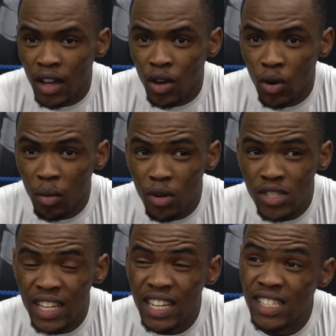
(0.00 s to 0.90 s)
Well,
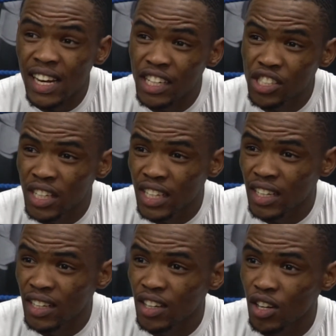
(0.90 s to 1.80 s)
mostly internationally,
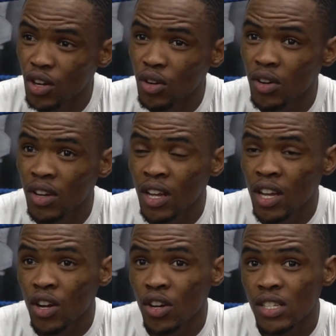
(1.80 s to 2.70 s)

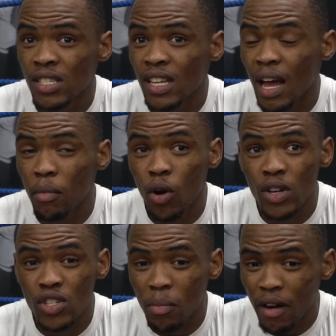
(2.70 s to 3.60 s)
because I'm
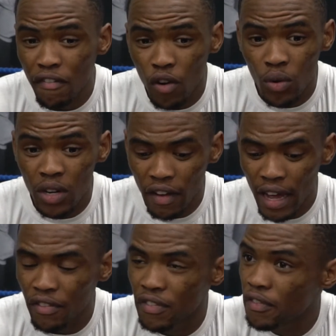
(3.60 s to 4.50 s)
always on my phone. If I
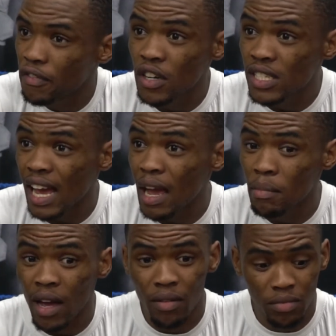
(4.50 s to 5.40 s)
have free time,
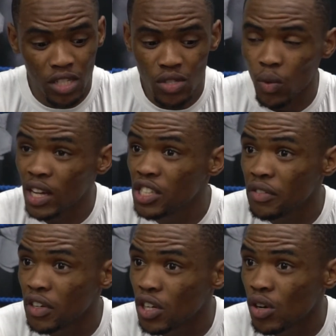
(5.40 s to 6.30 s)
I'm just watching
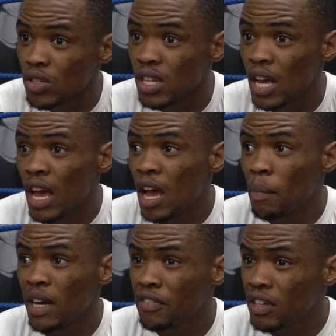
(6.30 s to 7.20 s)
videos.
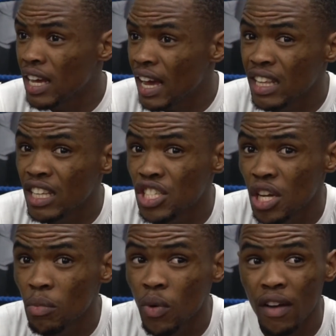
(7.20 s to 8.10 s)
But even here in the
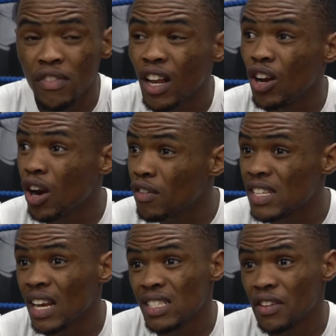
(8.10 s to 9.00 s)
gym, we have a lot of
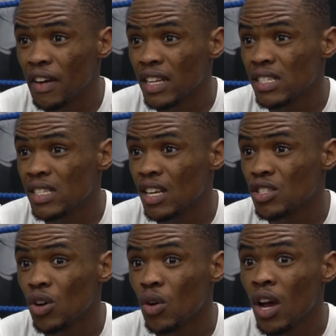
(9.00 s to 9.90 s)
talented fighters here,
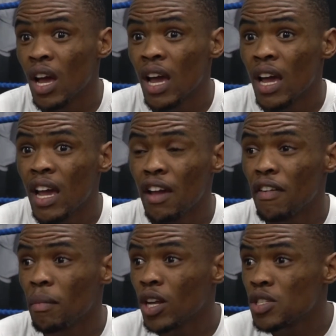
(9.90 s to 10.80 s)
so if
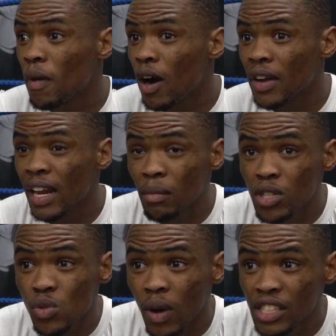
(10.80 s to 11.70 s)
I'm not sparring and I'm
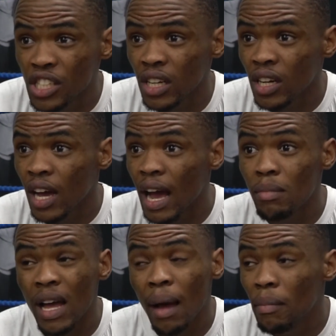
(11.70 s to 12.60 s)
just watching,
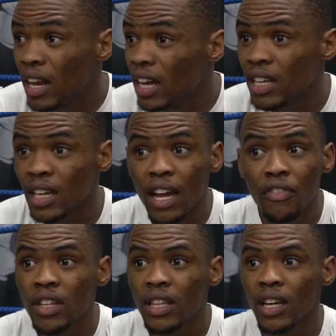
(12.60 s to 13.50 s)
I'm learning
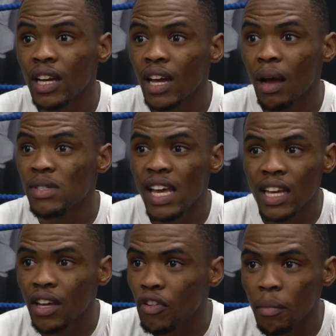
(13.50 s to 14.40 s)
everything. I'm
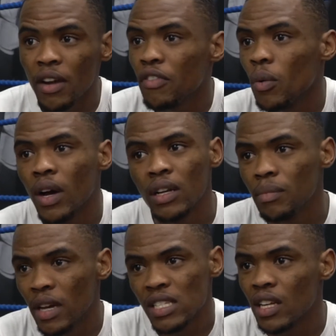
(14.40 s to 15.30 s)
taking from everyone,
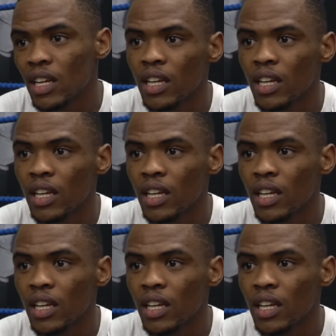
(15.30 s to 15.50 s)
basically.